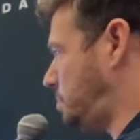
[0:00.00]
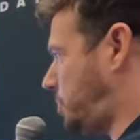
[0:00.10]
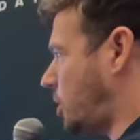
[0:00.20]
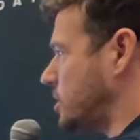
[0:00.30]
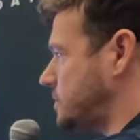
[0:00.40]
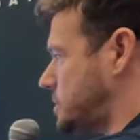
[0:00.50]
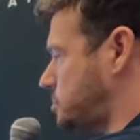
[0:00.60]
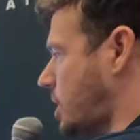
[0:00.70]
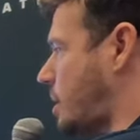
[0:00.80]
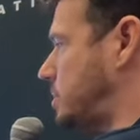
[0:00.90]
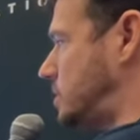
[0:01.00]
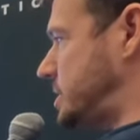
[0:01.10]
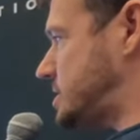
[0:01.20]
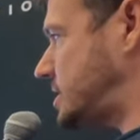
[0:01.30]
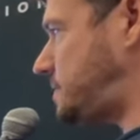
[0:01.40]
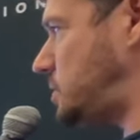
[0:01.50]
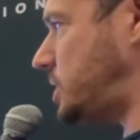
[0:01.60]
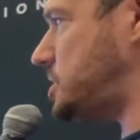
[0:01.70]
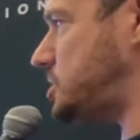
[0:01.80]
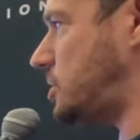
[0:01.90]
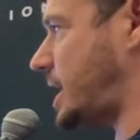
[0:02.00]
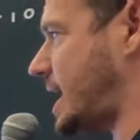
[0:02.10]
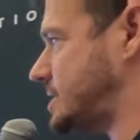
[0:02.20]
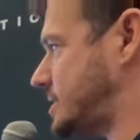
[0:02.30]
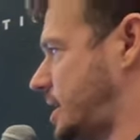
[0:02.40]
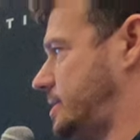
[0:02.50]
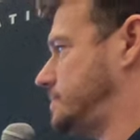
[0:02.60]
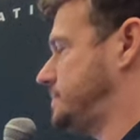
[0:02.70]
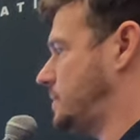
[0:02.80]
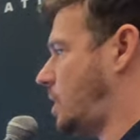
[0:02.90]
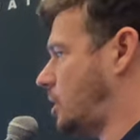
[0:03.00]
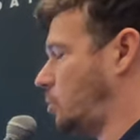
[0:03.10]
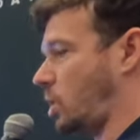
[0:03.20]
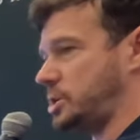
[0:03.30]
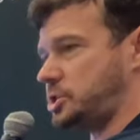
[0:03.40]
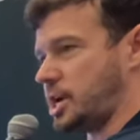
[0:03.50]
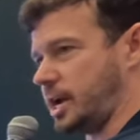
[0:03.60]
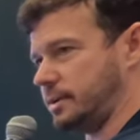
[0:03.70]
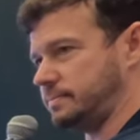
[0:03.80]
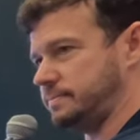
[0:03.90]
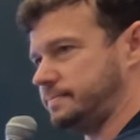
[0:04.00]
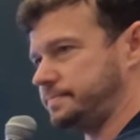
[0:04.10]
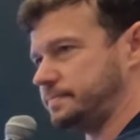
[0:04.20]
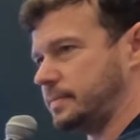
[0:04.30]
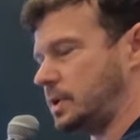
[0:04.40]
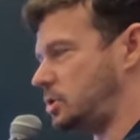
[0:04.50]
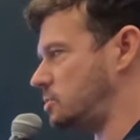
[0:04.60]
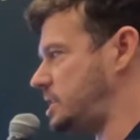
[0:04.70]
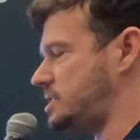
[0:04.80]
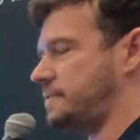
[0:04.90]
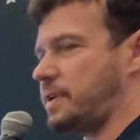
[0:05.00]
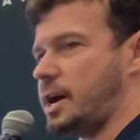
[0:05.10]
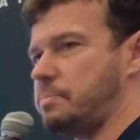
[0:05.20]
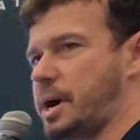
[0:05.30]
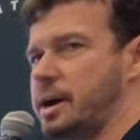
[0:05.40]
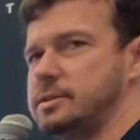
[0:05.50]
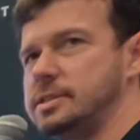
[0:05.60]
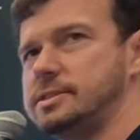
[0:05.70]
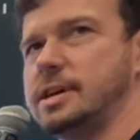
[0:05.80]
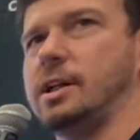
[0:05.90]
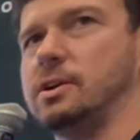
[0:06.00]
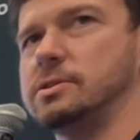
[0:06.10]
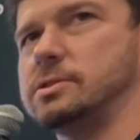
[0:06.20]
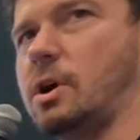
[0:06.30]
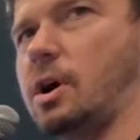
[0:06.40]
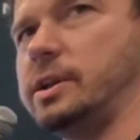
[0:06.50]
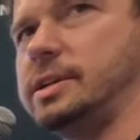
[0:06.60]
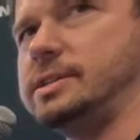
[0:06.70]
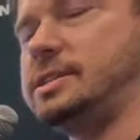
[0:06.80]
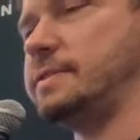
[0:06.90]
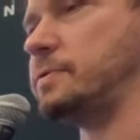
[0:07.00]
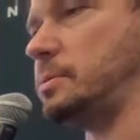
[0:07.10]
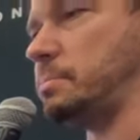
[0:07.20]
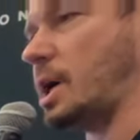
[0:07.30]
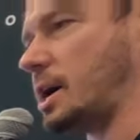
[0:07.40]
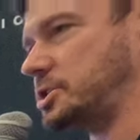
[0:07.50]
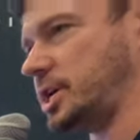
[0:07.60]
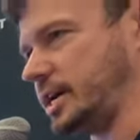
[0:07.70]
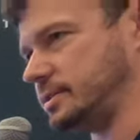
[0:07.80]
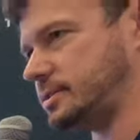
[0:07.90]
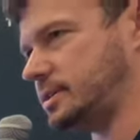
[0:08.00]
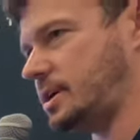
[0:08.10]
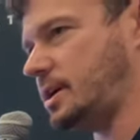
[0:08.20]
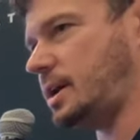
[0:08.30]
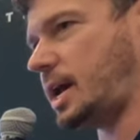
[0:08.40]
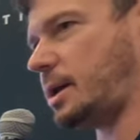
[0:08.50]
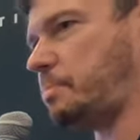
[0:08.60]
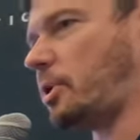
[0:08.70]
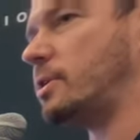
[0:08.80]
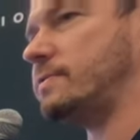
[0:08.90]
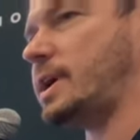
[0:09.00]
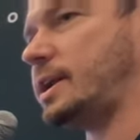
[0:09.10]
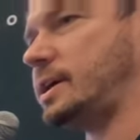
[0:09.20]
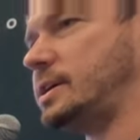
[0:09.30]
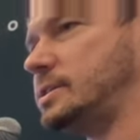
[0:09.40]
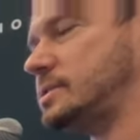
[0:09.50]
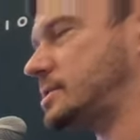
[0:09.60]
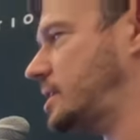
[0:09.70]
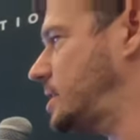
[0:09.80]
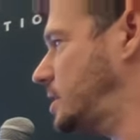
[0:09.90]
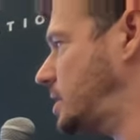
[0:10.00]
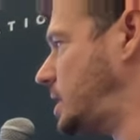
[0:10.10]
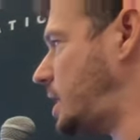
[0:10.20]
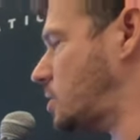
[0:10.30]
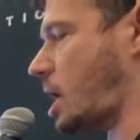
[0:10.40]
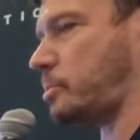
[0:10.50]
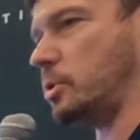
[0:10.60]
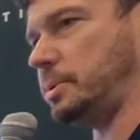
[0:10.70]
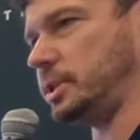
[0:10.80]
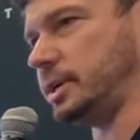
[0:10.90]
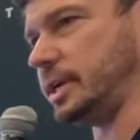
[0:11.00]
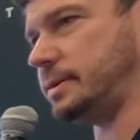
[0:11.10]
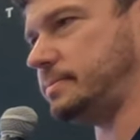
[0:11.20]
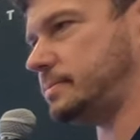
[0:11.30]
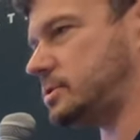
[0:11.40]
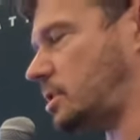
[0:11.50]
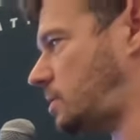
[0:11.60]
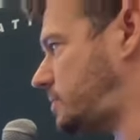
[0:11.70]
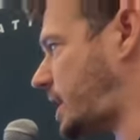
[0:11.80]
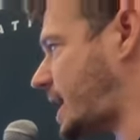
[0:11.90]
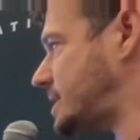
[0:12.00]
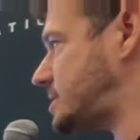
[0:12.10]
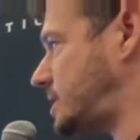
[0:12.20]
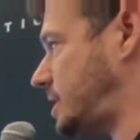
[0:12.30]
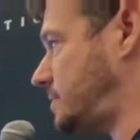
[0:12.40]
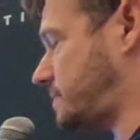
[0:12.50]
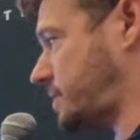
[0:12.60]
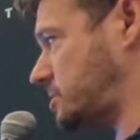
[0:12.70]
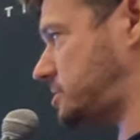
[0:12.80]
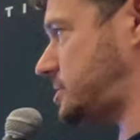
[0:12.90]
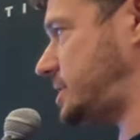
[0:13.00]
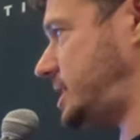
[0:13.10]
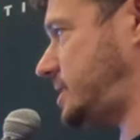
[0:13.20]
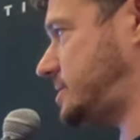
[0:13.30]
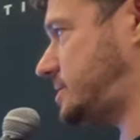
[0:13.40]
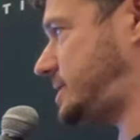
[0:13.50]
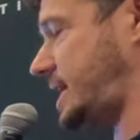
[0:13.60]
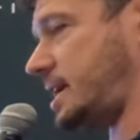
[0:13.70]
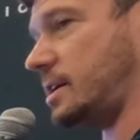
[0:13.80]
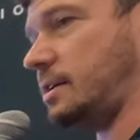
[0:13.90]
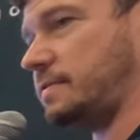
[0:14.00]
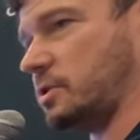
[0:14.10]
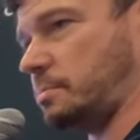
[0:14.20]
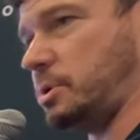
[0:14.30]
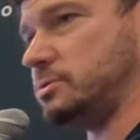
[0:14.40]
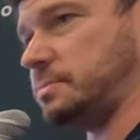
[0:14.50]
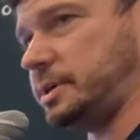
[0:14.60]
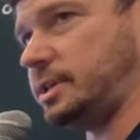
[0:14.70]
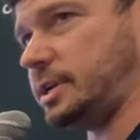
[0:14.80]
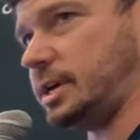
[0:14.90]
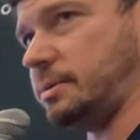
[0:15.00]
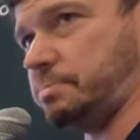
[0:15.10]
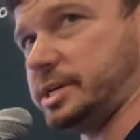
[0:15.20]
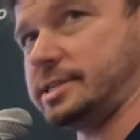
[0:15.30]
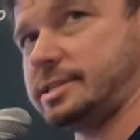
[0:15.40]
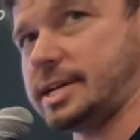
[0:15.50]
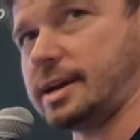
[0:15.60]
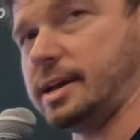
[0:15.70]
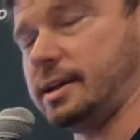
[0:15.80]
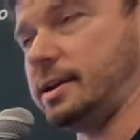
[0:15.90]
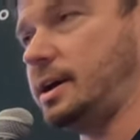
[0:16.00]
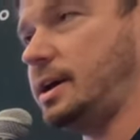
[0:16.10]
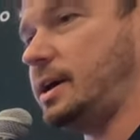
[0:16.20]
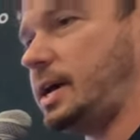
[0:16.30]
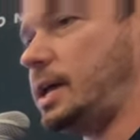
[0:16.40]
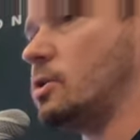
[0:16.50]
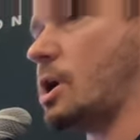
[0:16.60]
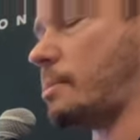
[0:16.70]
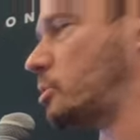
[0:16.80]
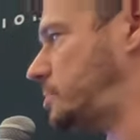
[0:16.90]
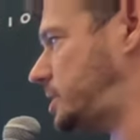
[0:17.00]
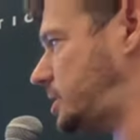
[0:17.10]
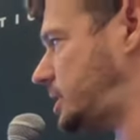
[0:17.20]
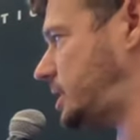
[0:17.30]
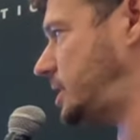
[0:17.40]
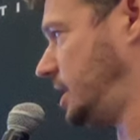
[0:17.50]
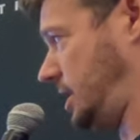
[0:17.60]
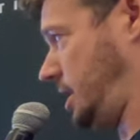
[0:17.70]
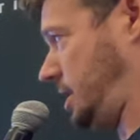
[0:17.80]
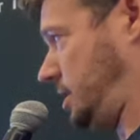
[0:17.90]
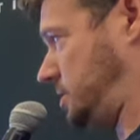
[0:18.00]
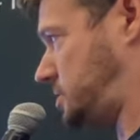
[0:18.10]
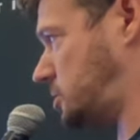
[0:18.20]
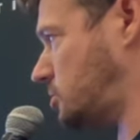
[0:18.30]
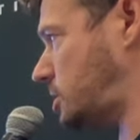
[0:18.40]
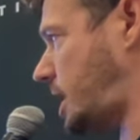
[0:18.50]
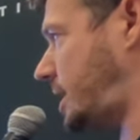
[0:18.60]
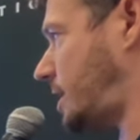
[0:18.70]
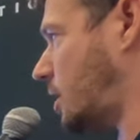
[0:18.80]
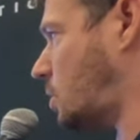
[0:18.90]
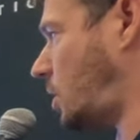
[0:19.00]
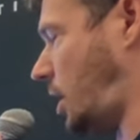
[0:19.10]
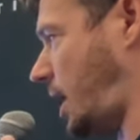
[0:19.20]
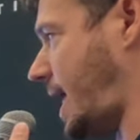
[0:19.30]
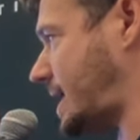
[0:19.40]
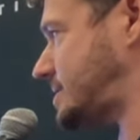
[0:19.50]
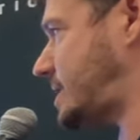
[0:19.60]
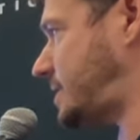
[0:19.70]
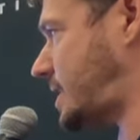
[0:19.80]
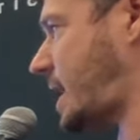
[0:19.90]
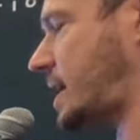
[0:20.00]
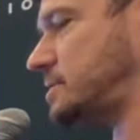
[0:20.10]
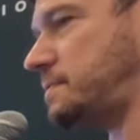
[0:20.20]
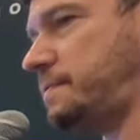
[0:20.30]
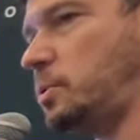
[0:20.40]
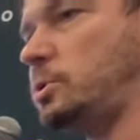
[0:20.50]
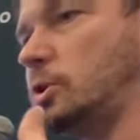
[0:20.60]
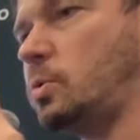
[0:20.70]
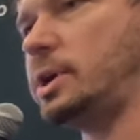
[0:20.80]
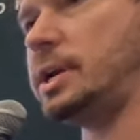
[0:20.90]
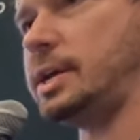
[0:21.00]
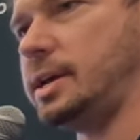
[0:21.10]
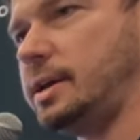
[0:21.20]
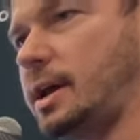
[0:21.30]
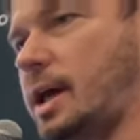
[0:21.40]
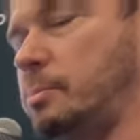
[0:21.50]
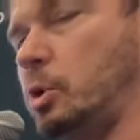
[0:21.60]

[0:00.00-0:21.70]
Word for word: part of this problem is if you issue an asset on one chain, you need to find buyers and sellers on different blockchains. And part of that is interoperability. So that asset first needs data for composability, but second, interoperability to create a, an asset that has full liquidity and